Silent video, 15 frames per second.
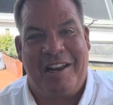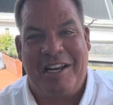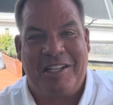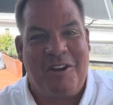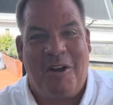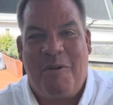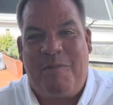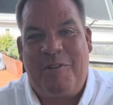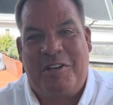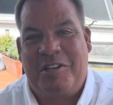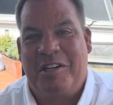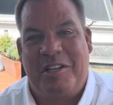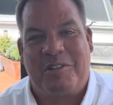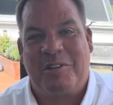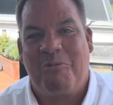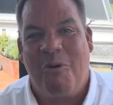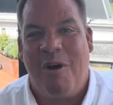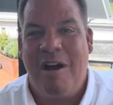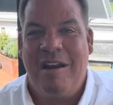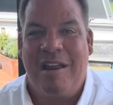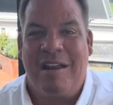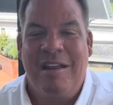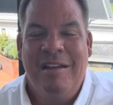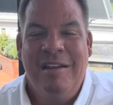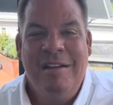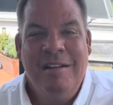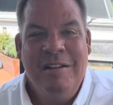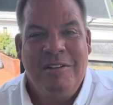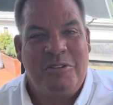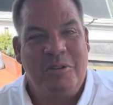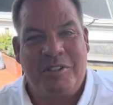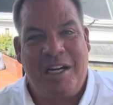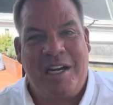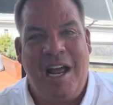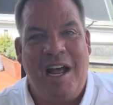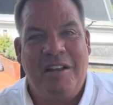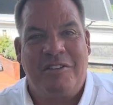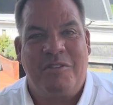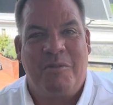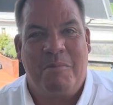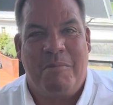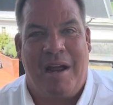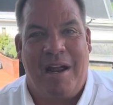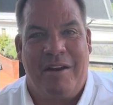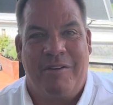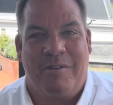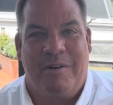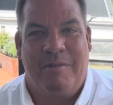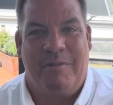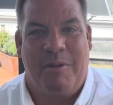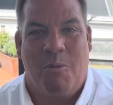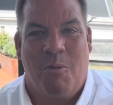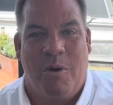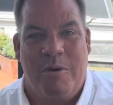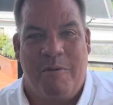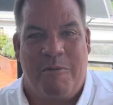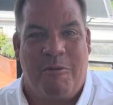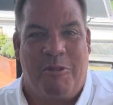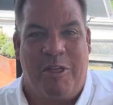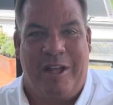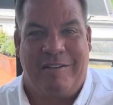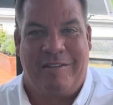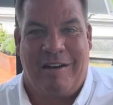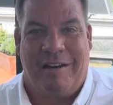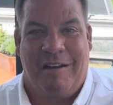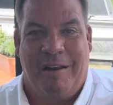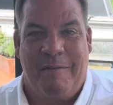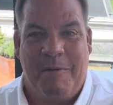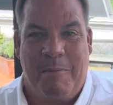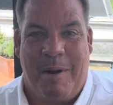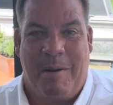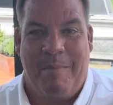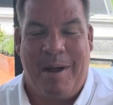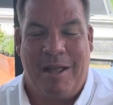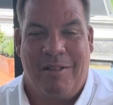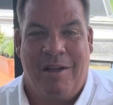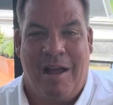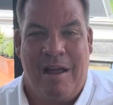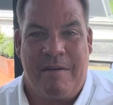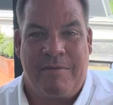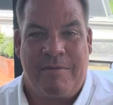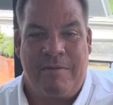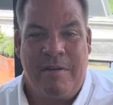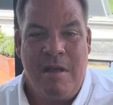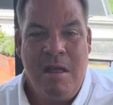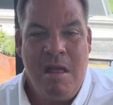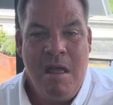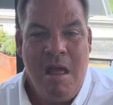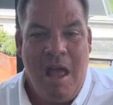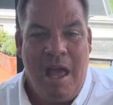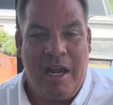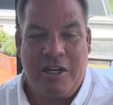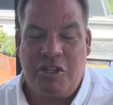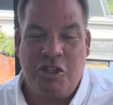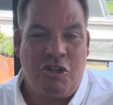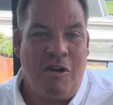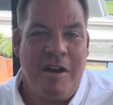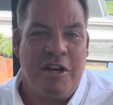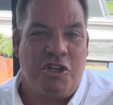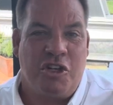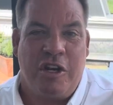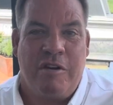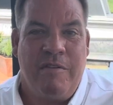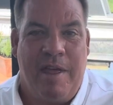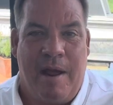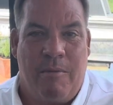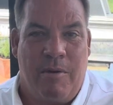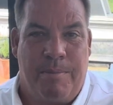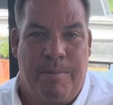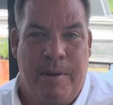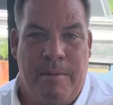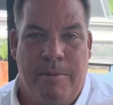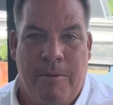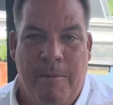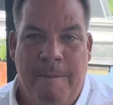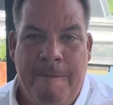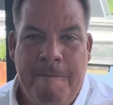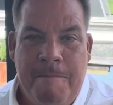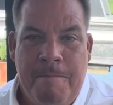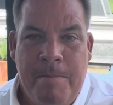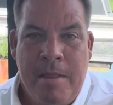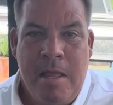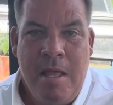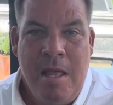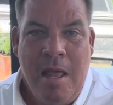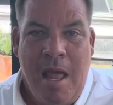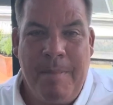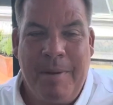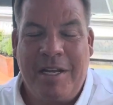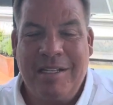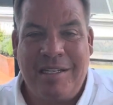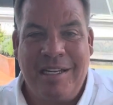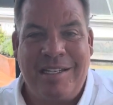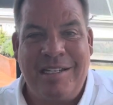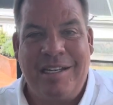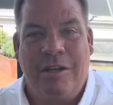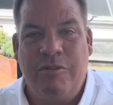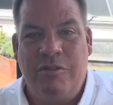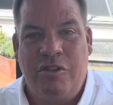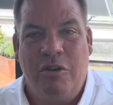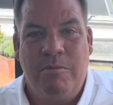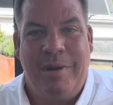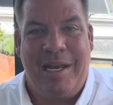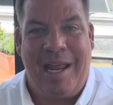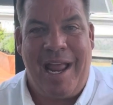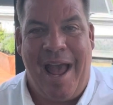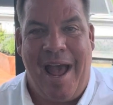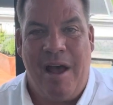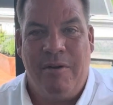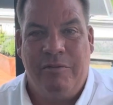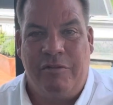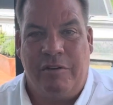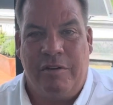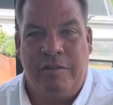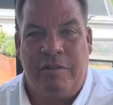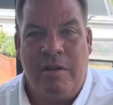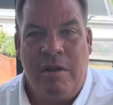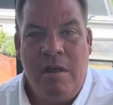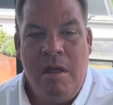and it's all fishing at Suwannee. So it's a constant reminder of the wonderful things that I love about my life. And I just try to share that with people. And because they sell so many houses,